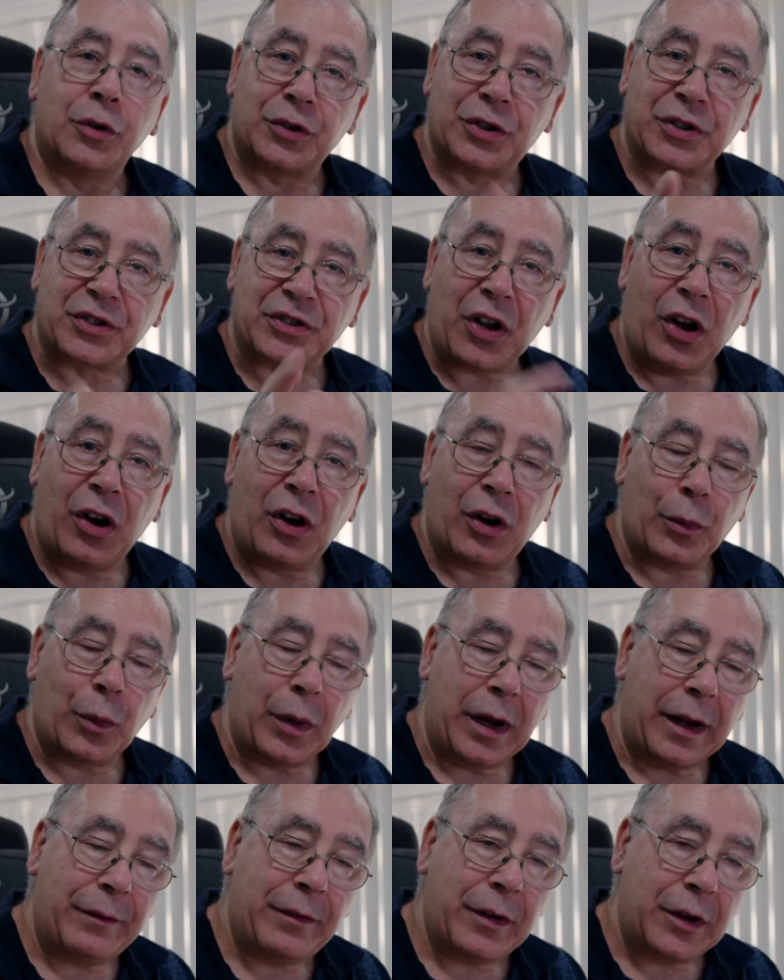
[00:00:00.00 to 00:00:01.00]
To start
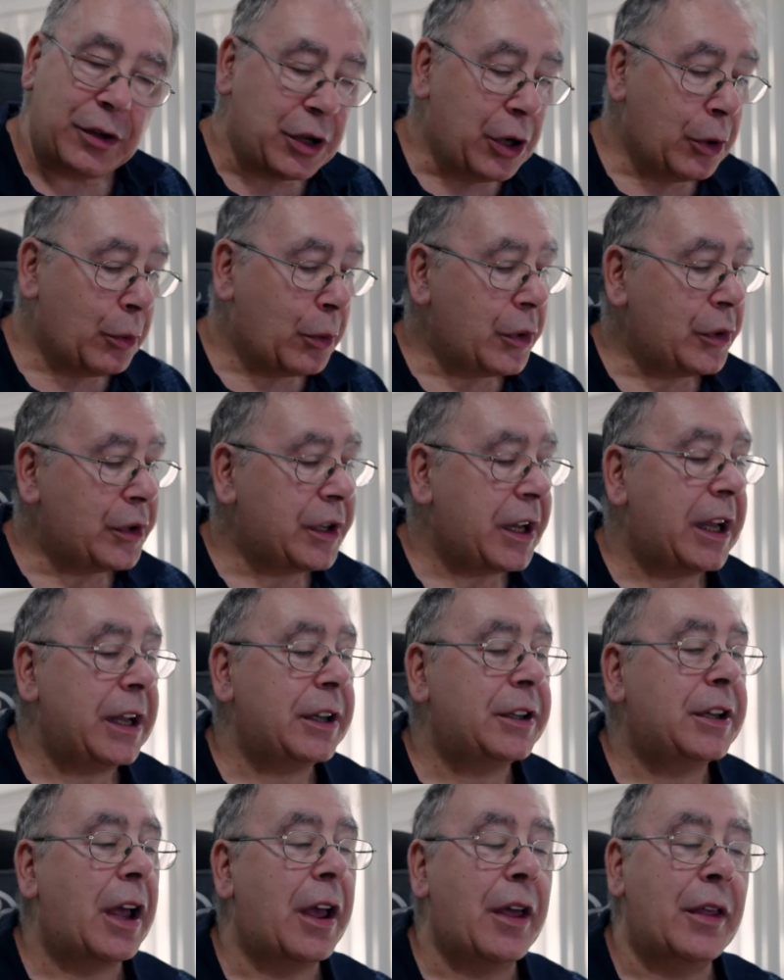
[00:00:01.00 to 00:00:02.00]
with, you will
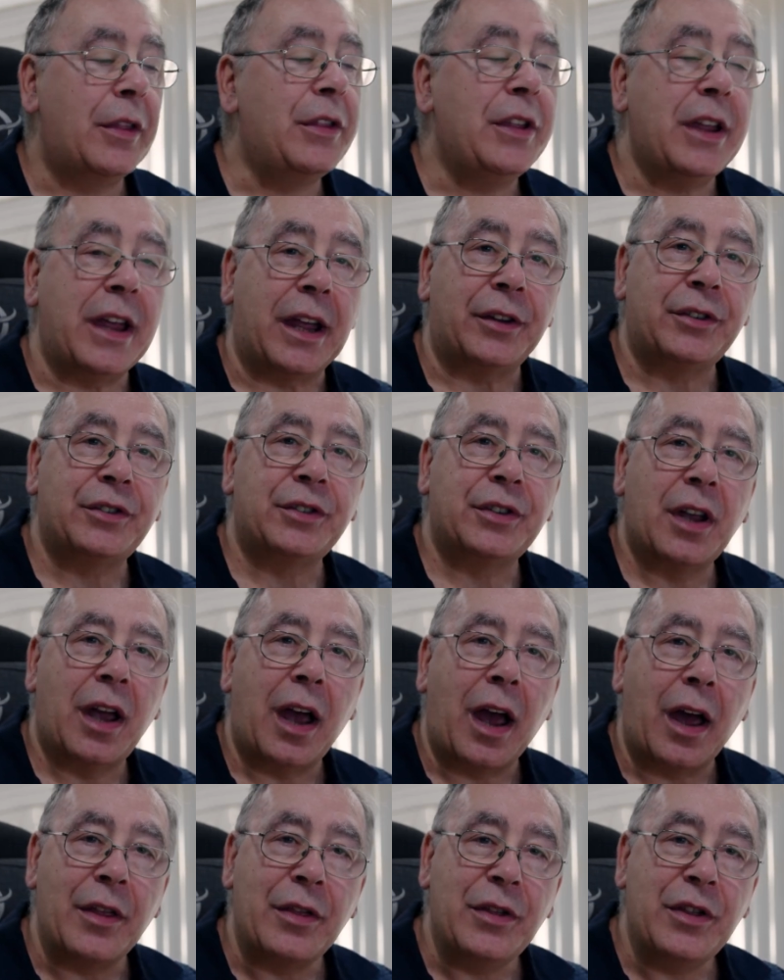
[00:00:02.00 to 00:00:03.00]
need this.
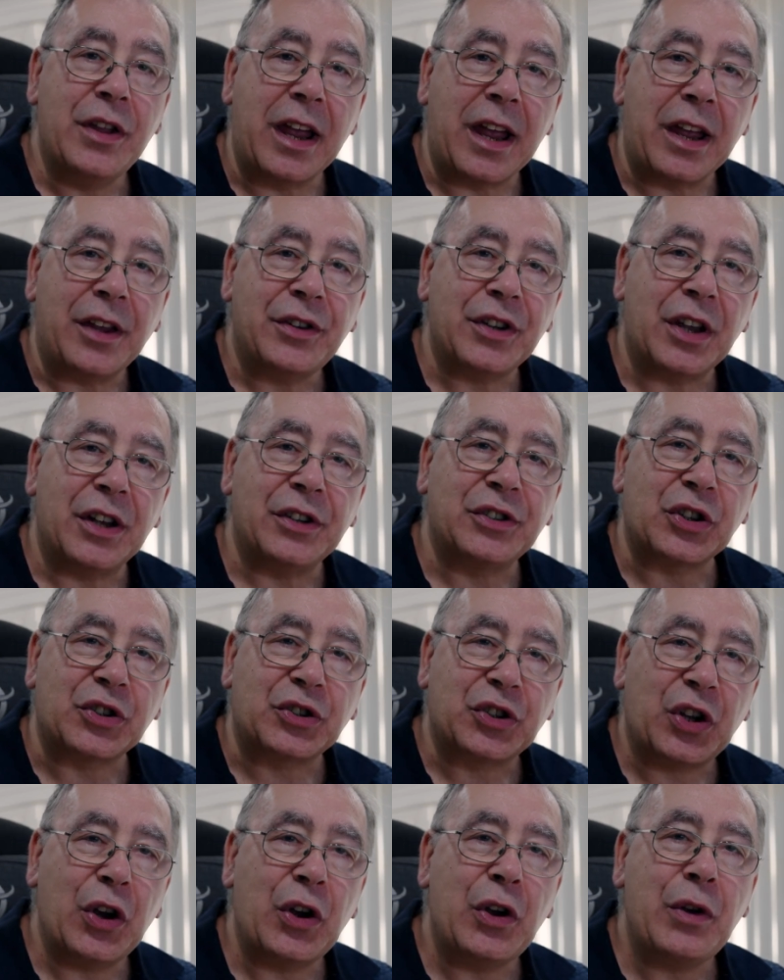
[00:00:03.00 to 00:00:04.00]
This is a
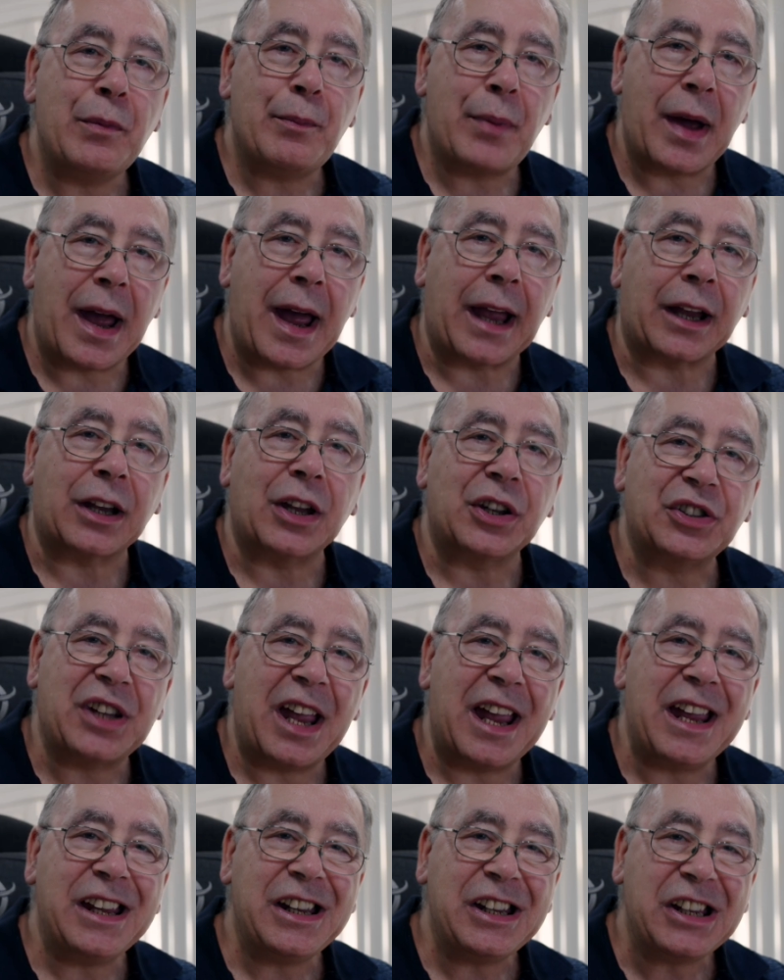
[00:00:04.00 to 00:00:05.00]
2-pack
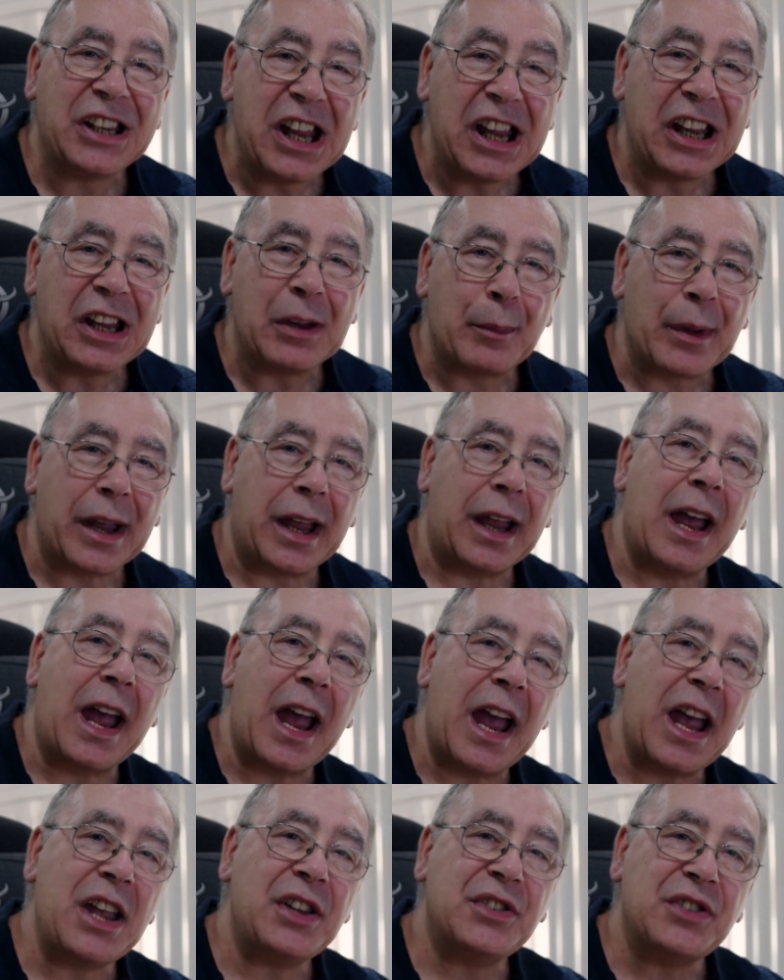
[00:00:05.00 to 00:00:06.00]
10 gigabit
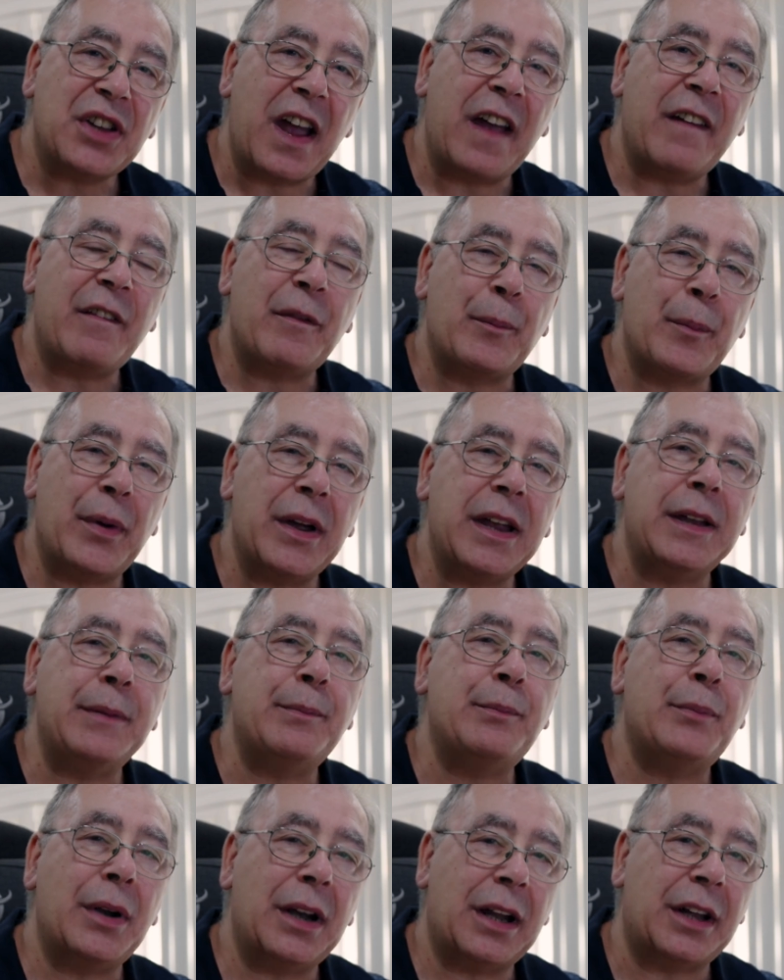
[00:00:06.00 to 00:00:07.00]

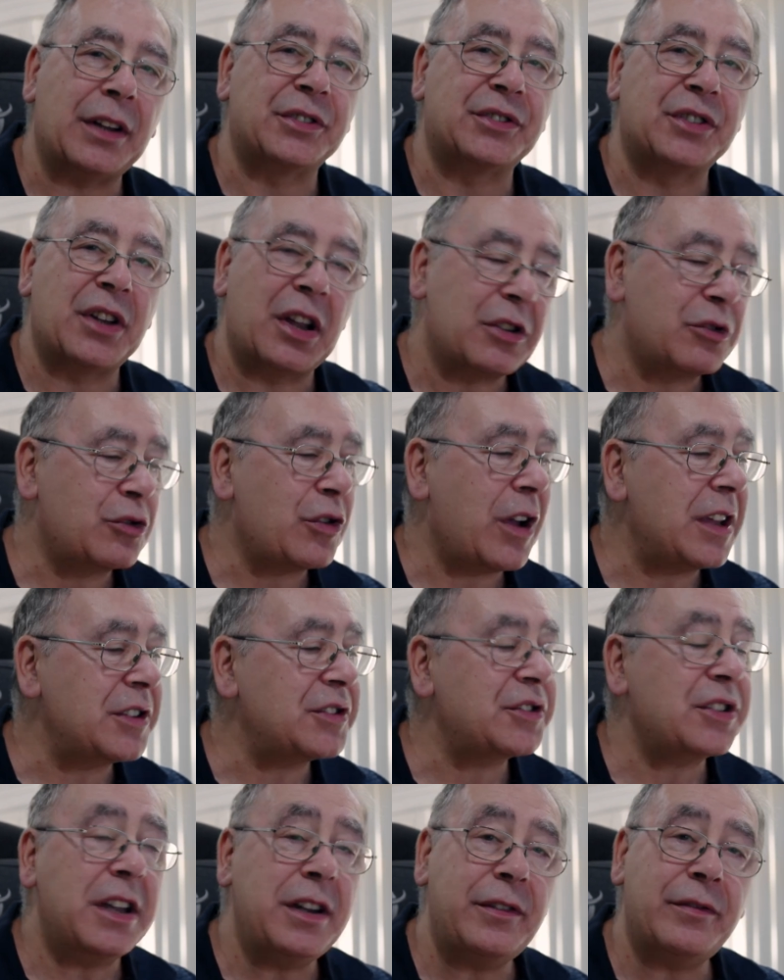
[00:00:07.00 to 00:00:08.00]
SFP plus
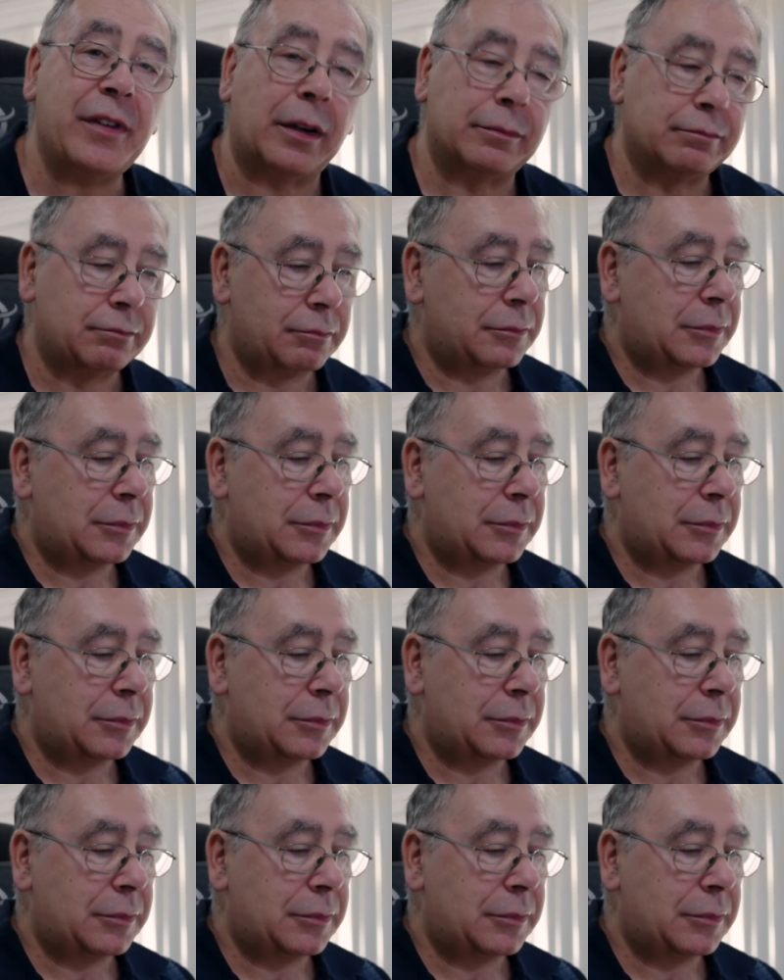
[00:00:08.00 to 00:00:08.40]
transceiver.